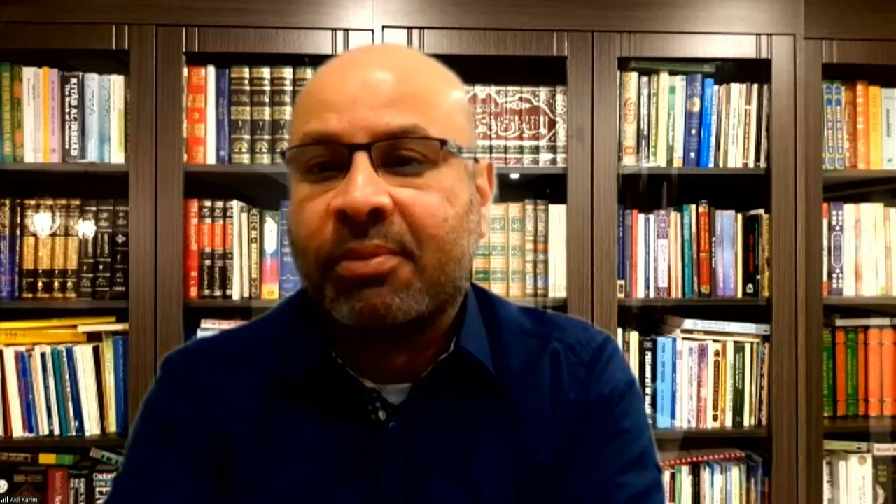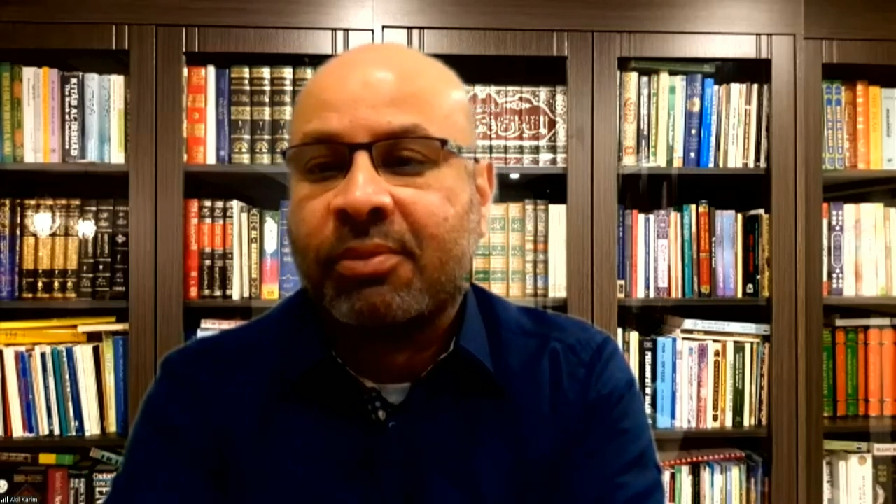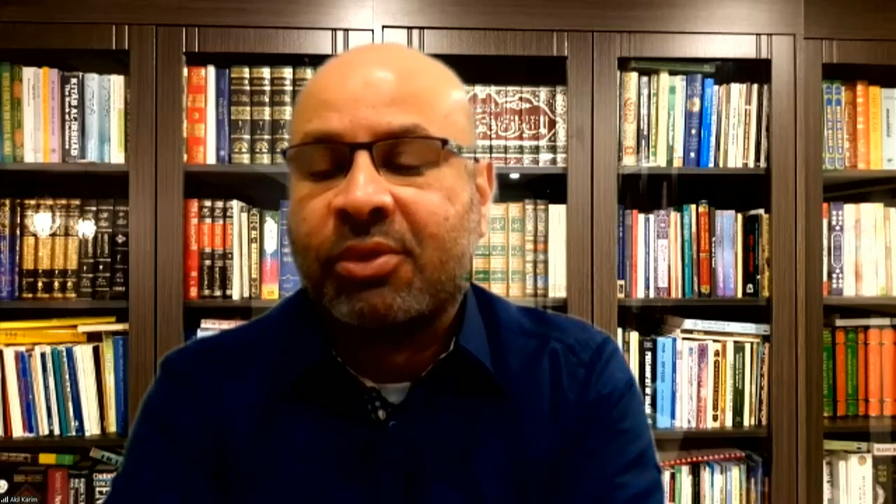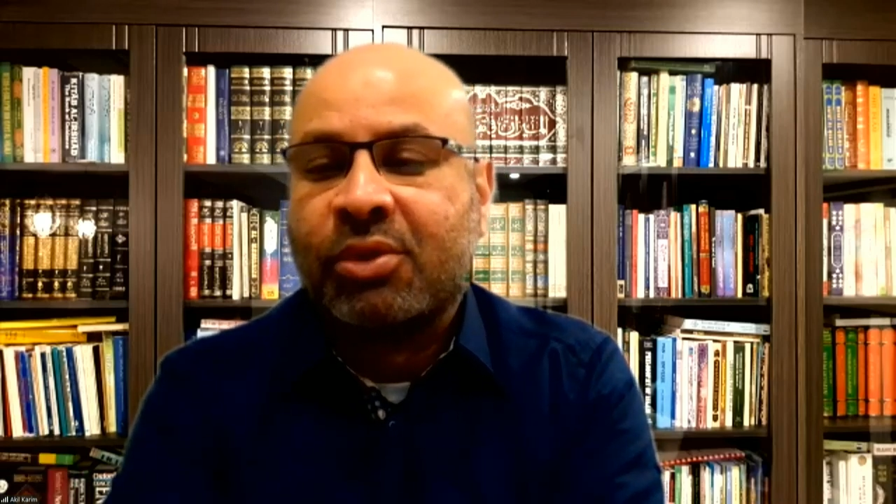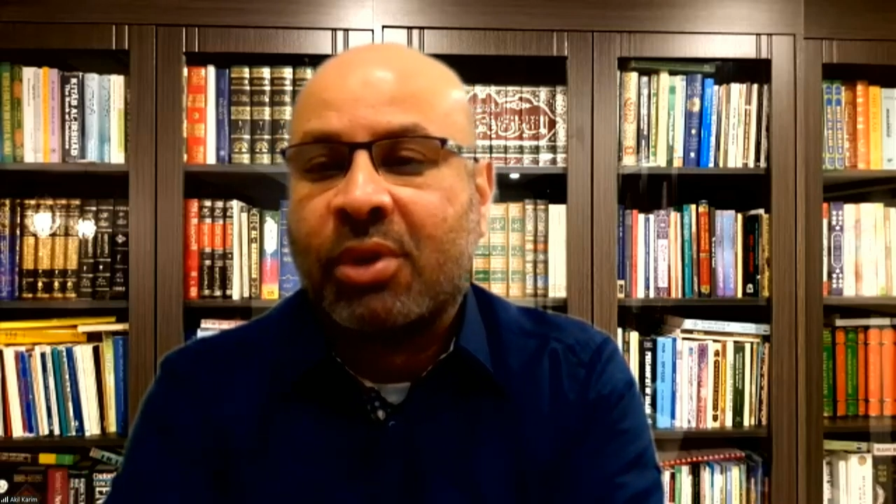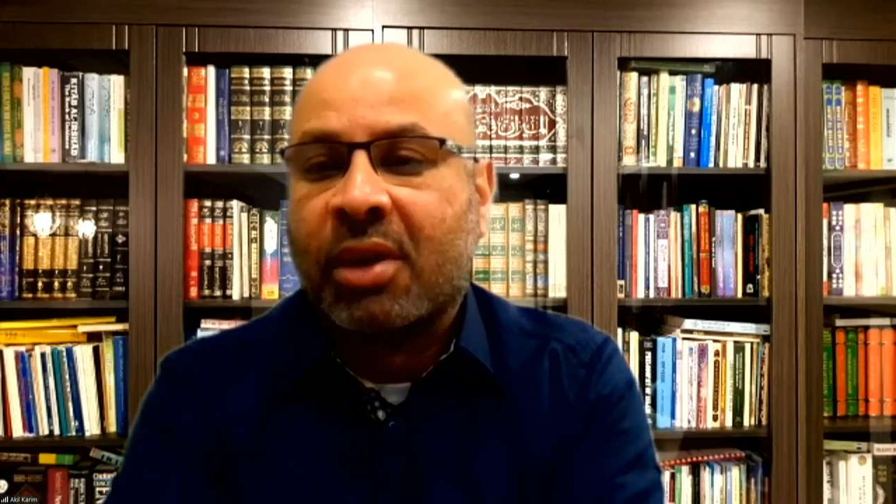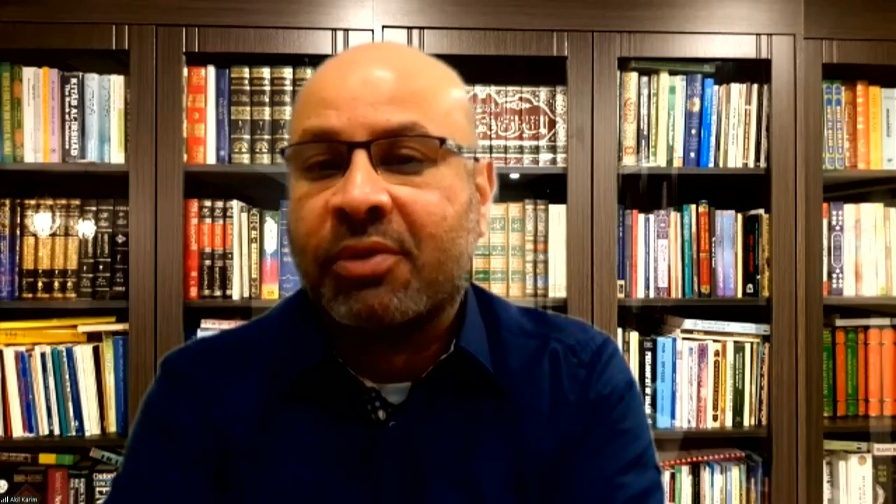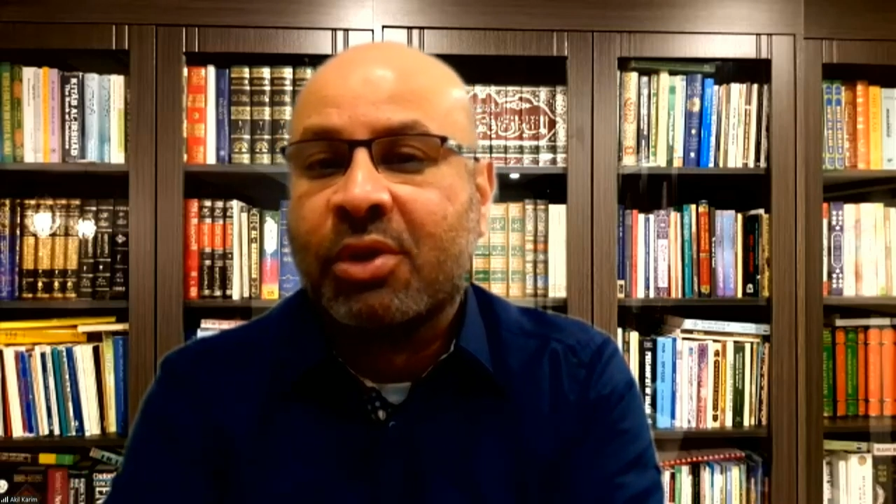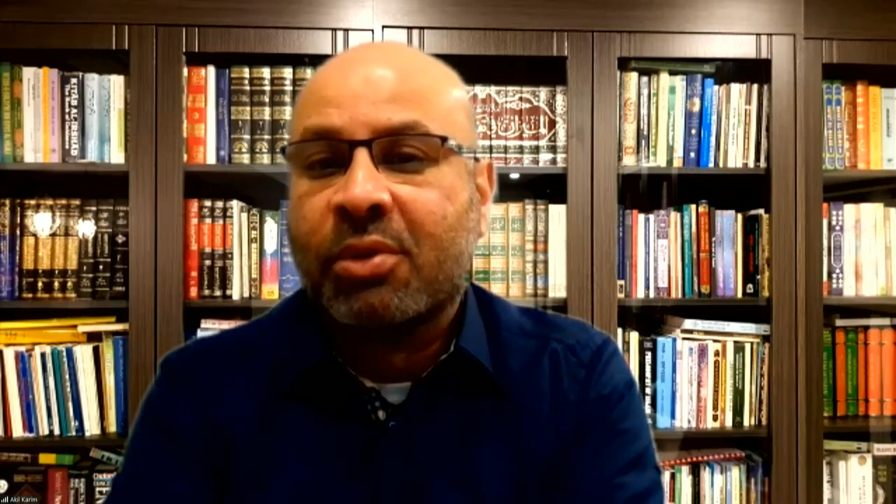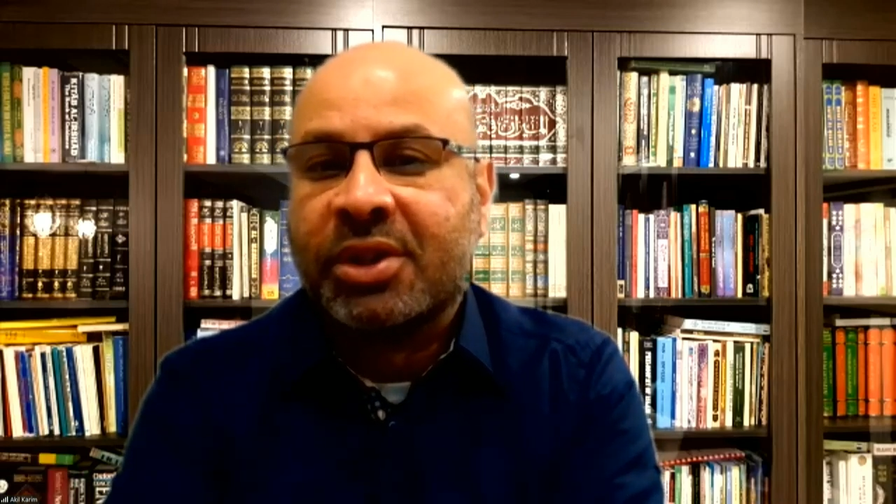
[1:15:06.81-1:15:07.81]
to our
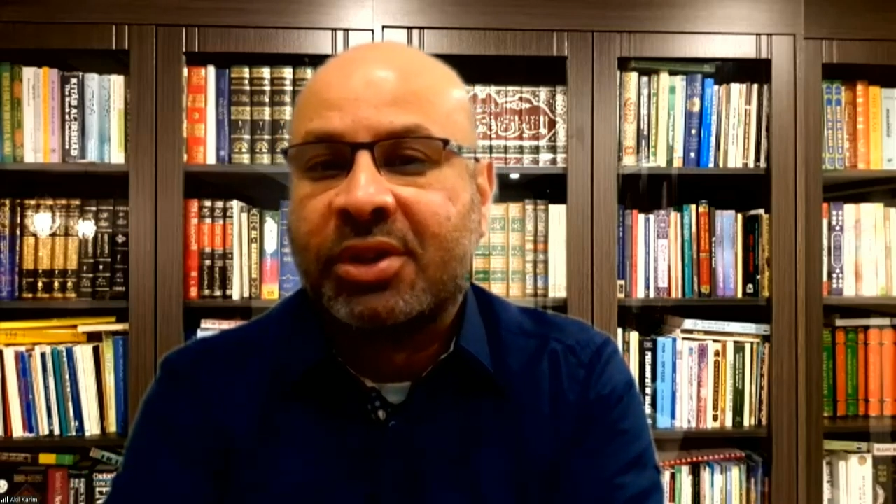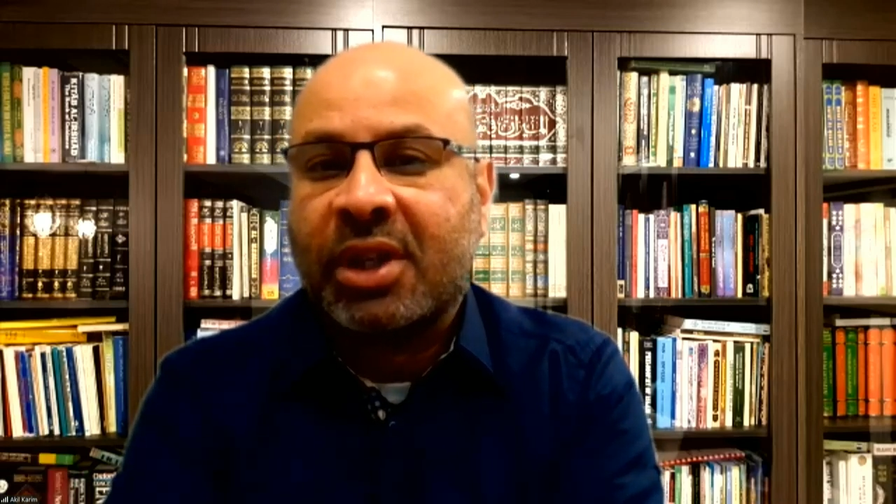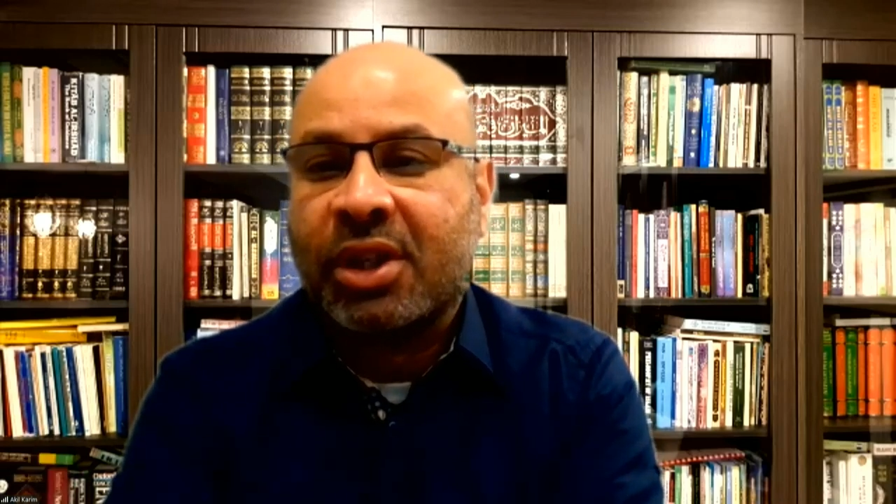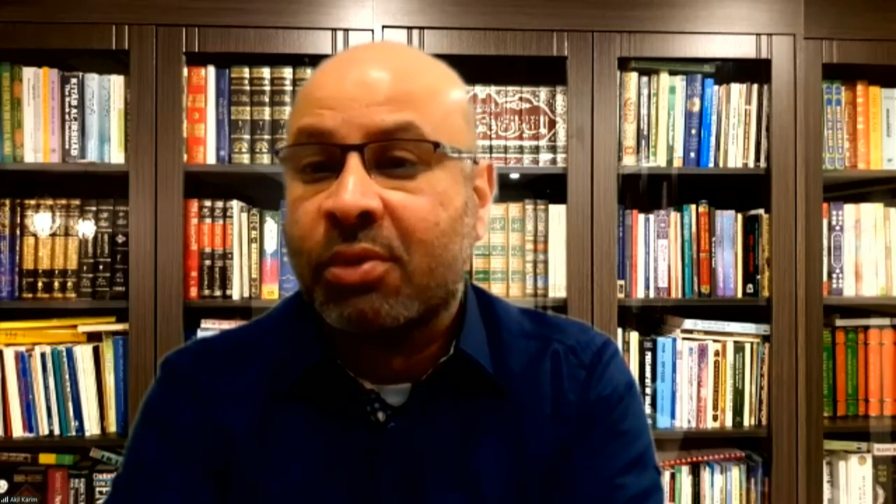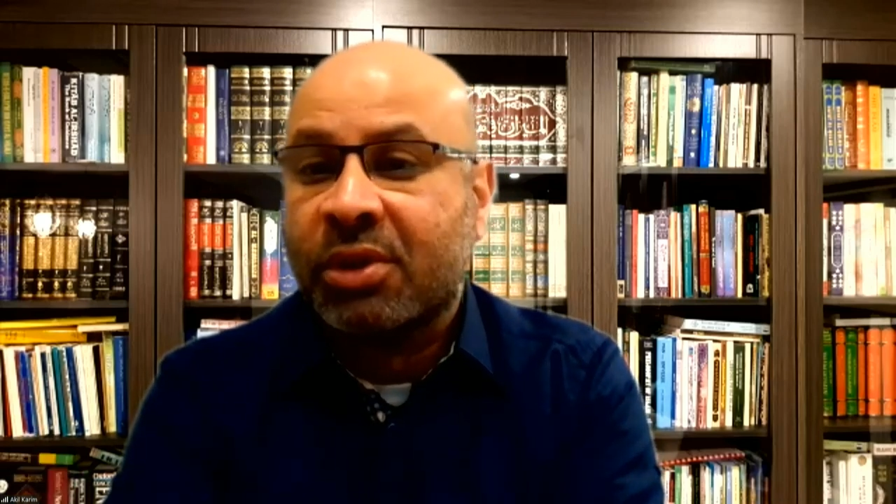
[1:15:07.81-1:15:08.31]
viewers that you would